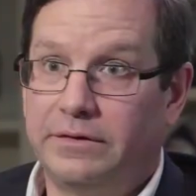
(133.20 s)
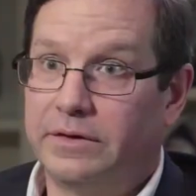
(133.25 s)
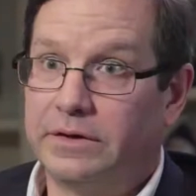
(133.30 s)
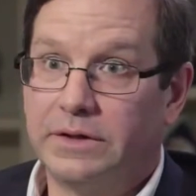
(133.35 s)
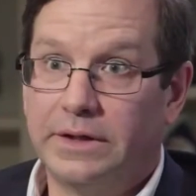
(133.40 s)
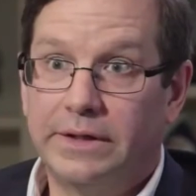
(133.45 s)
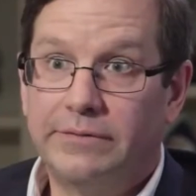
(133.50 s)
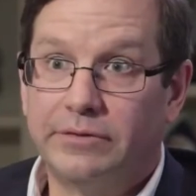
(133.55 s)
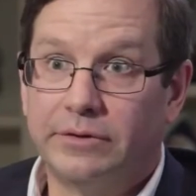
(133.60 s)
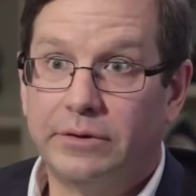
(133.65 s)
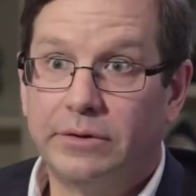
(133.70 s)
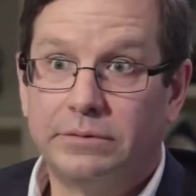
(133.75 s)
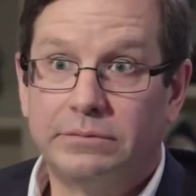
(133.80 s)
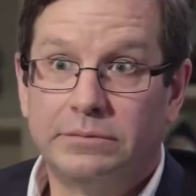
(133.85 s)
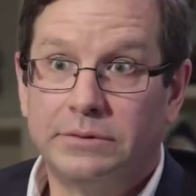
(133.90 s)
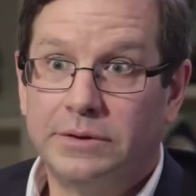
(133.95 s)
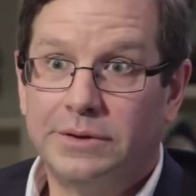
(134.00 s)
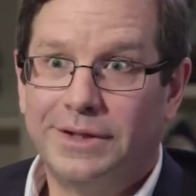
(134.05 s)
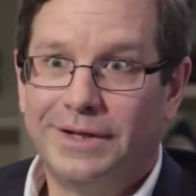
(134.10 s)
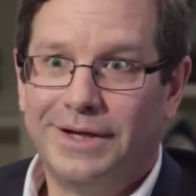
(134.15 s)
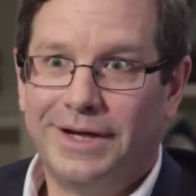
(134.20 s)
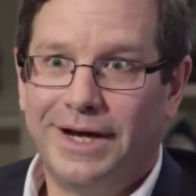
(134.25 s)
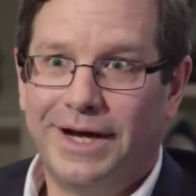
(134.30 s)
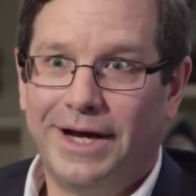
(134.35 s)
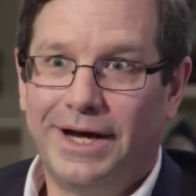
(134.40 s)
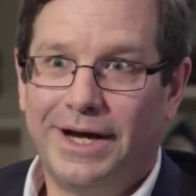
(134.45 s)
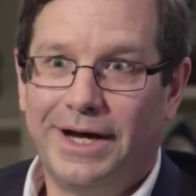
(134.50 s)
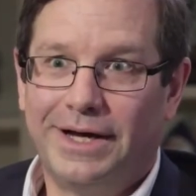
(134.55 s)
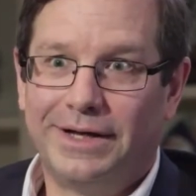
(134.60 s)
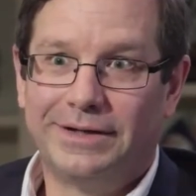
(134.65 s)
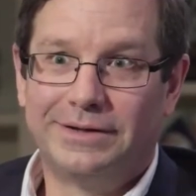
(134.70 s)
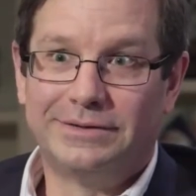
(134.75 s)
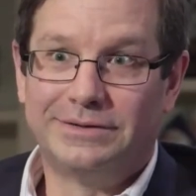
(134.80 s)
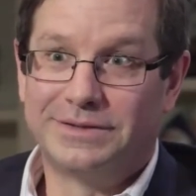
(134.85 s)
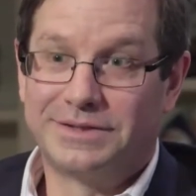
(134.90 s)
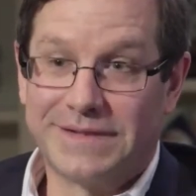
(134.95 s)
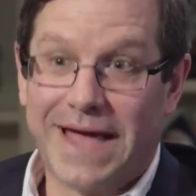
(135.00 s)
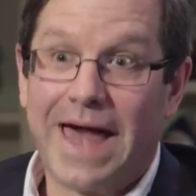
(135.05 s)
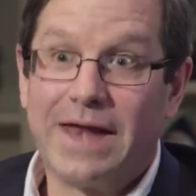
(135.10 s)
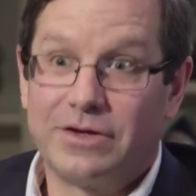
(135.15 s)
deliver uh,
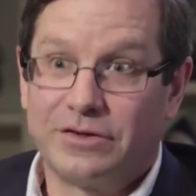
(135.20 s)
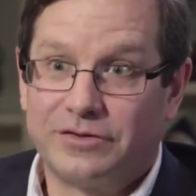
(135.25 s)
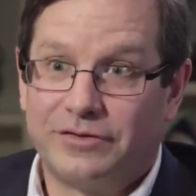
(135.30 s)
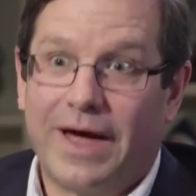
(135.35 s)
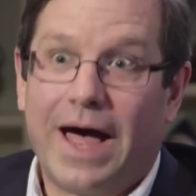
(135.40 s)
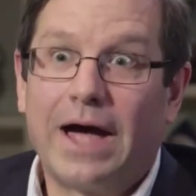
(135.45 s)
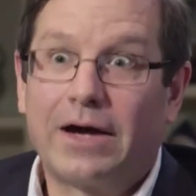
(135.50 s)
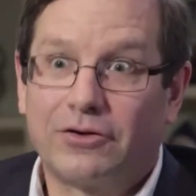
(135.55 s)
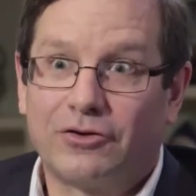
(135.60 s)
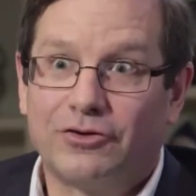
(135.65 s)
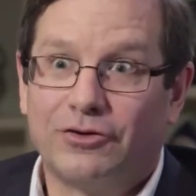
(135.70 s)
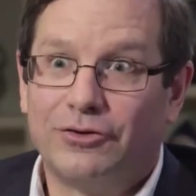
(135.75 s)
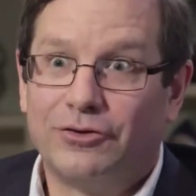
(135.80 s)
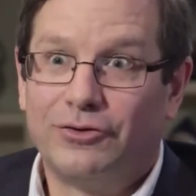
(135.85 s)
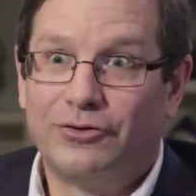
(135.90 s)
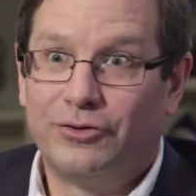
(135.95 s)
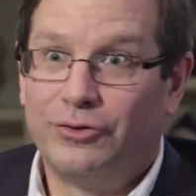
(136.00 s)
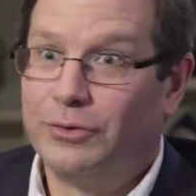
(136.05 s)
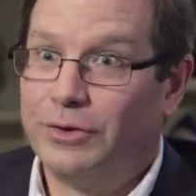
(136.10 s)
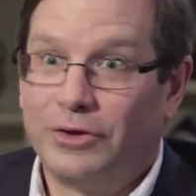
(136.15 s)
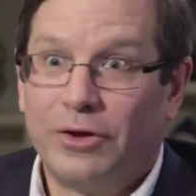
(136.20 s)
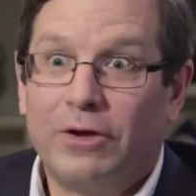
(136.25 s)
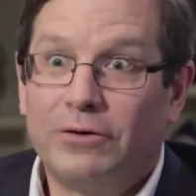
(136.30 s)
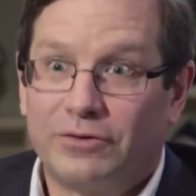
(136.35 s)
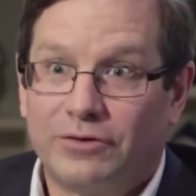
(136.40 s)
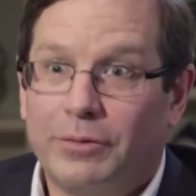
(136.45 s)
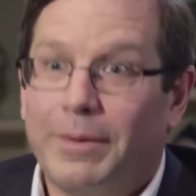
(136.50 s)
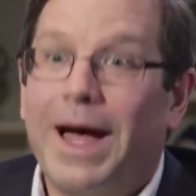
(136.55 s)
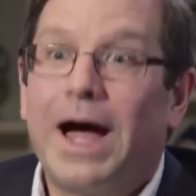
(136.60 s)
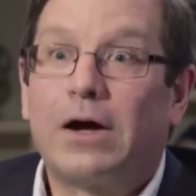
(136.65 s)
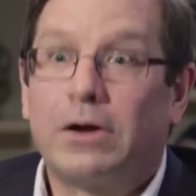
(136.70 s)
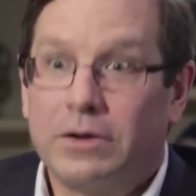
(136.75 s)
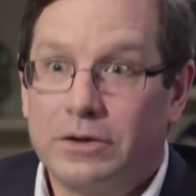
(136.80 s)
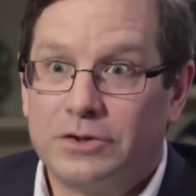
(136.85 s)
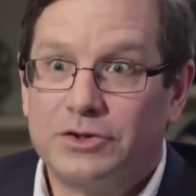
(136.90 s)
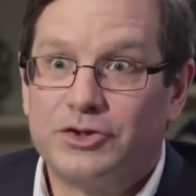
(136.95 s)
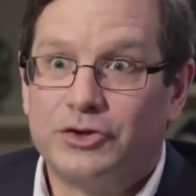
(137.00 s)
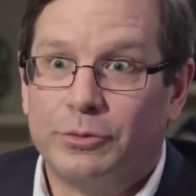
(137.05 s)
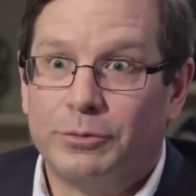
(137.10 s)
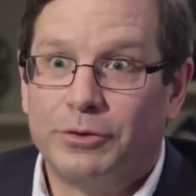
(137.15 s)
satisfaction to adult tobacco
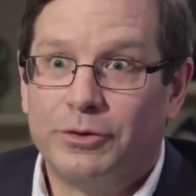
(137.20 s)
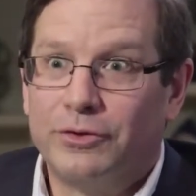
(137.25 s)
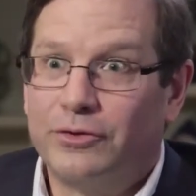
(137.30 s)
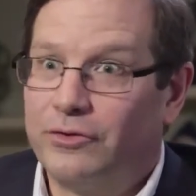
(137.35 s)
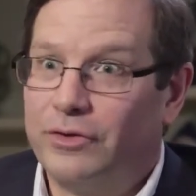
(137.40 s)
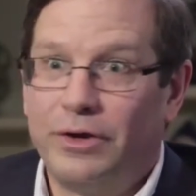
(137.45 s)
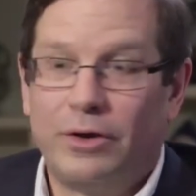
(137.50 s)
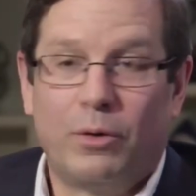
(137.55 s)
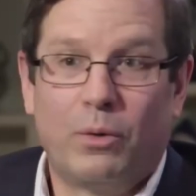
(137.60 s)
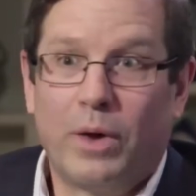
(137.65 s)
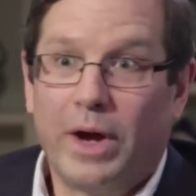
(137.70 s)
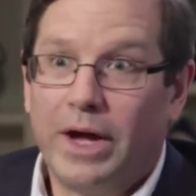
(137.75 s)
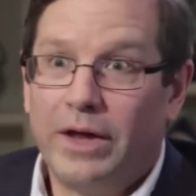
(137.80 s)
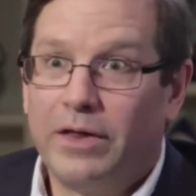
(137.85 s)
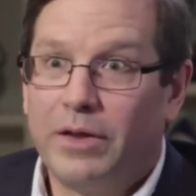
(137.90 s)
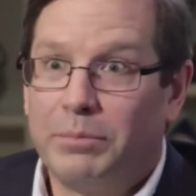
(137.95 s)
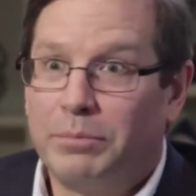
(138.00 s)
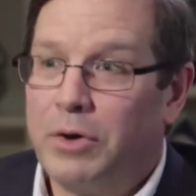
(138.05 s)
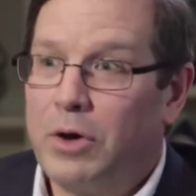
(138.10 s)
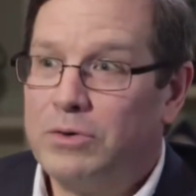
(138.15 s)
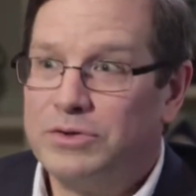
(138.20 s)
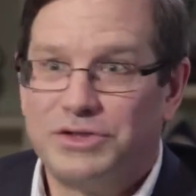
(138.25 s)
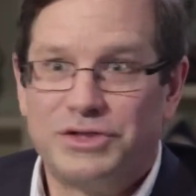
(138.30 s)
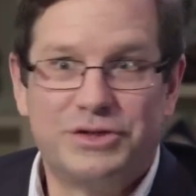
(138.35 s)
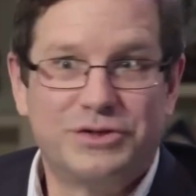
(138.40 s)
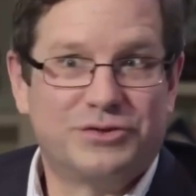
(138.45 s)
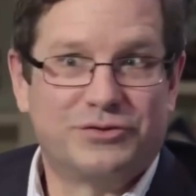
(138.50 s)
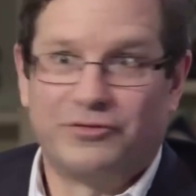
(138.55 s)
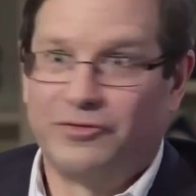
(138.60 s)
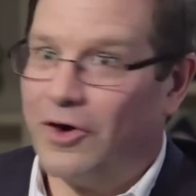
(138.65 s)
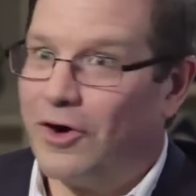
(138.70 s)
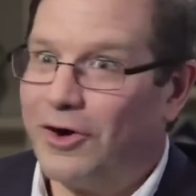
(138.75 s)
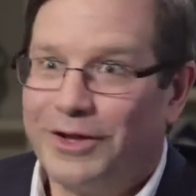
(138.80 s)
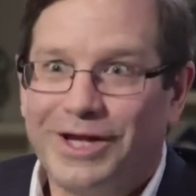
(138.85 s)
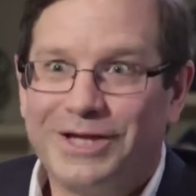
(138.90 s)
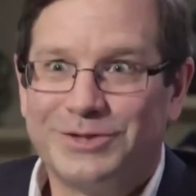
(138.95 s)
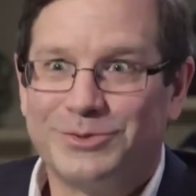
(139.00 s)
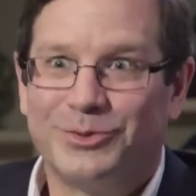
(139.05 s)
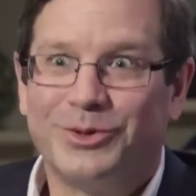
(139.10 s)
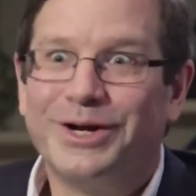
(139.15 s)
consumers in a way that poses far
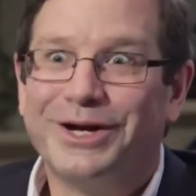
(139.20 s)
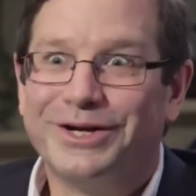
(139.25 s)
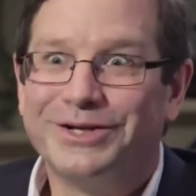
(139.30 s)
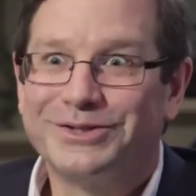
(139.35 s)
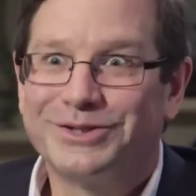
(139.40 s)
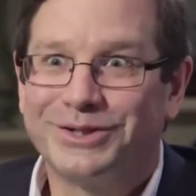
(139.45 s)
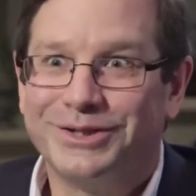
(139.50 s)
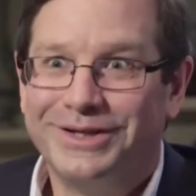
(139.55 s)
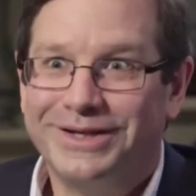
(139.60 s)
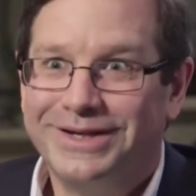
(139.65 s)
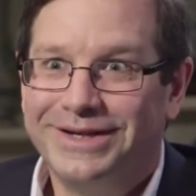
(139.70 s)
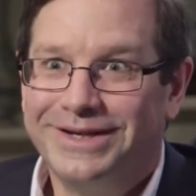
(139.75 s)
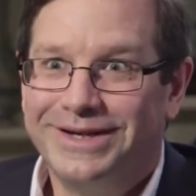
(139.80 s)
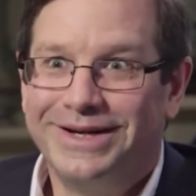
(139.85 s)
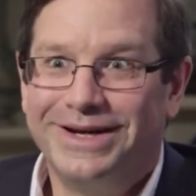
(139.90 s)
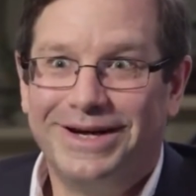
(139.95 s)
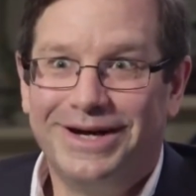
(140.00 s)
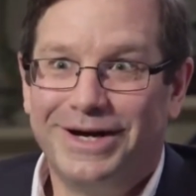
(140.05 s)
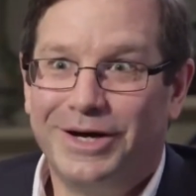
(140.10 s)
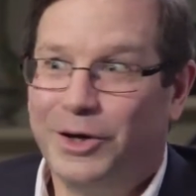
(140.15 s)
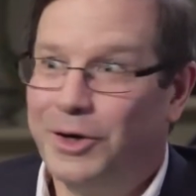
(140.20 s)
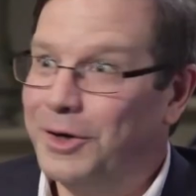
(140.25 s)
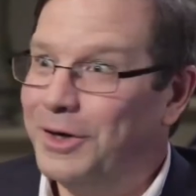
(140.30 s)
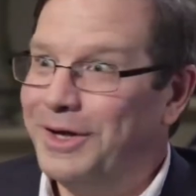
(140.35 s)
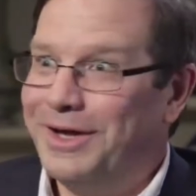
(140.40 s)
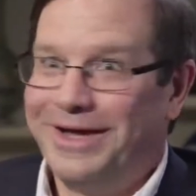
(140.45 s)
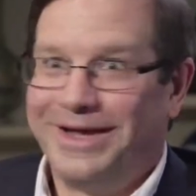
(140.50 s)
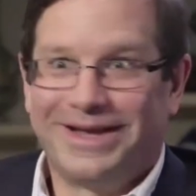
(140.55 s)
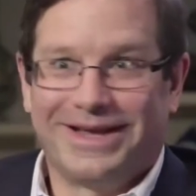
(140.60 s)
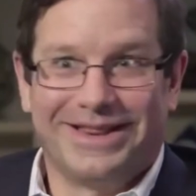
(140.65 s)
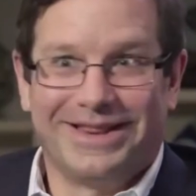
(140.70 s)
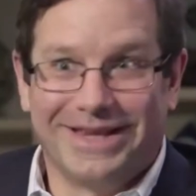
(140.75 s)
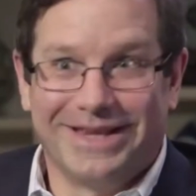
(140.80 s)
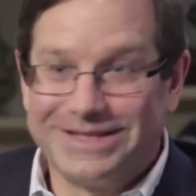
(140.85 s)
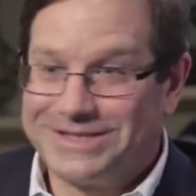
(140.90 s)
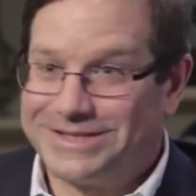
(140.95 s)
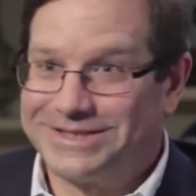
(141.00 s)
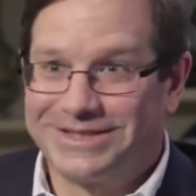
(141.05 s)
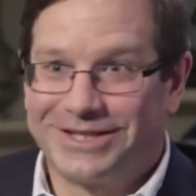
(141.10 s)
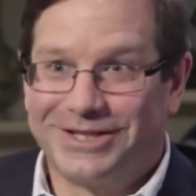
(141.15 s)
less risk, uh,
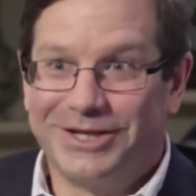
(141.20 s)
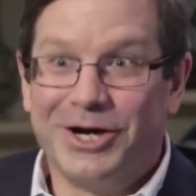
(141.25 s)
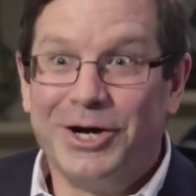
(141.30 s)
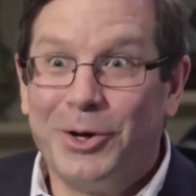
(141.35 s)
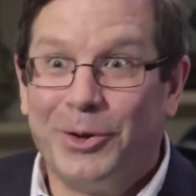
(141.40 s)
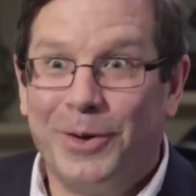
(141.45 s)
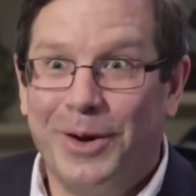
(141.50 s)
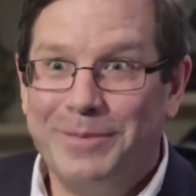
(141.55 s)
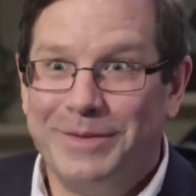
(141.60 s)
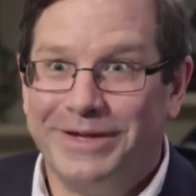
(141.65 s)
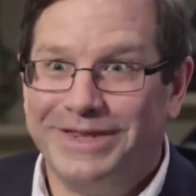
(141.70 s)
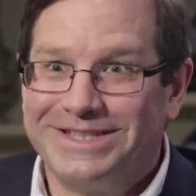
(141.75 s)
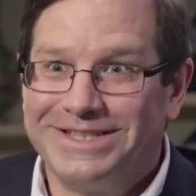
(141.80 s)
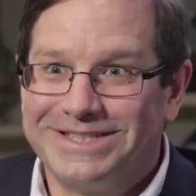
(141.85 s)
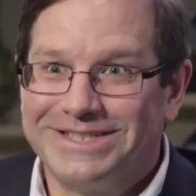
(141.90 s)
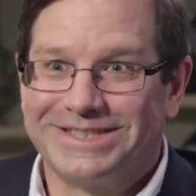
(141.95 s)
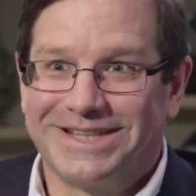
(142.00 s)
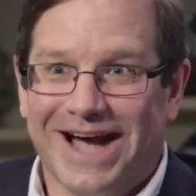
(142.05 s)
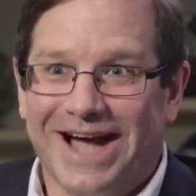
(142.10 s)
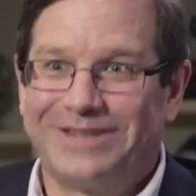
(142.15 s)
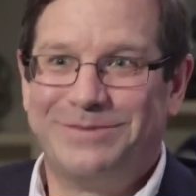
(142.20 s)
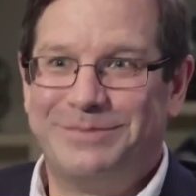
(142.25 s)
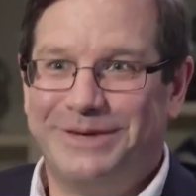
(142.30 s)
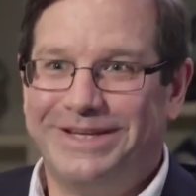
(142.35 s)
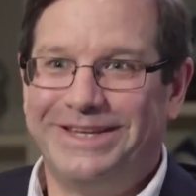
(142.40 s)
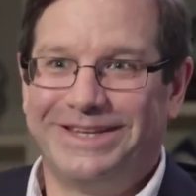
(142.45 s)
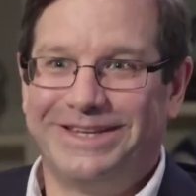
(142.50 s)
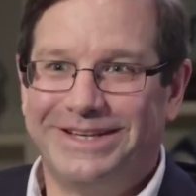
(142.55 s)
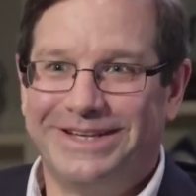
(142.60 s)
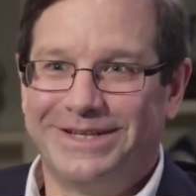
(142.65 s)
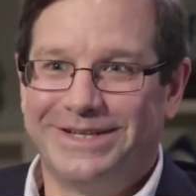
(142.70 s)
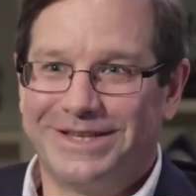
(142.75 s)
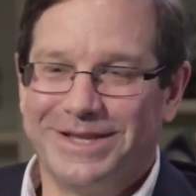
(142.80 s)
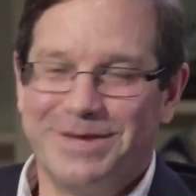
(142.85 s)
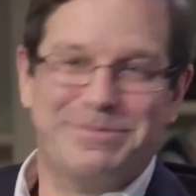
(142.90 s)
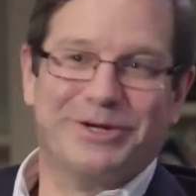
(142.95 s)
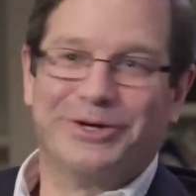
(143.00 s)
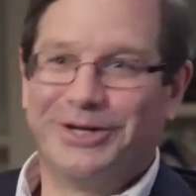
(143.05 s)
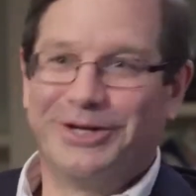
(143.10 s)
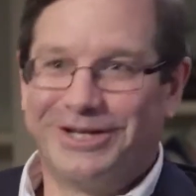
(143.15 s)
let's go. I mean, this has got to be the,
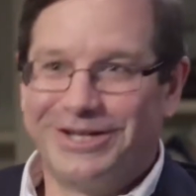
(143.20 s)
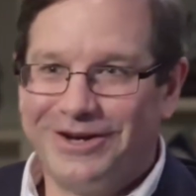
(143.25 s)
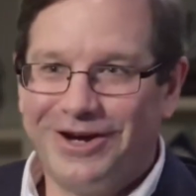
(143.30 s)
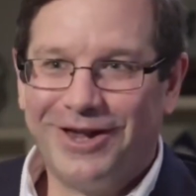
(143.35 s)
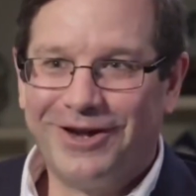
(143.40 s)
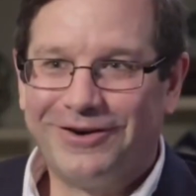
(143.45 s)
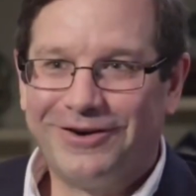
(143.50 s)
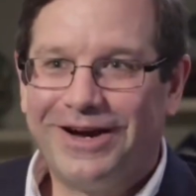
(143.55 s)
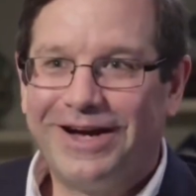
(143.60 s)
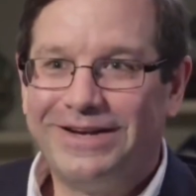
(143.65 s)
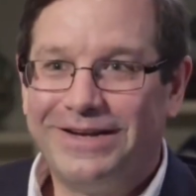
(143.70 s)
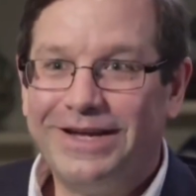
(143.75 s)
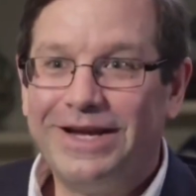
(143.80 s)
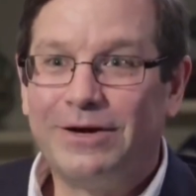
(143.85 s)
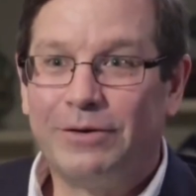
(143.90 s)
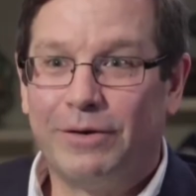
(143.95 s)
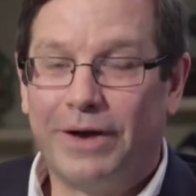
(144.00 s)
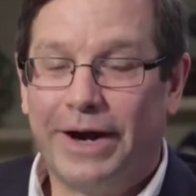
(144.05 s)
the billion dollar idea,